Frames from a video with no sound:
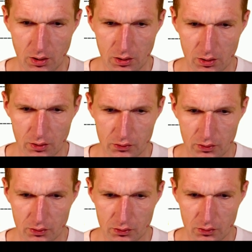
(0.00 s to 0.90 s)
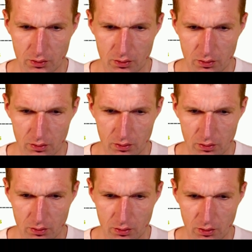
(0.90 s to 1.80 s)
And this is
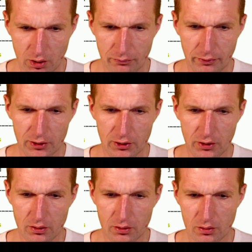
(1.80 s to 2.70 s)
unfriendly.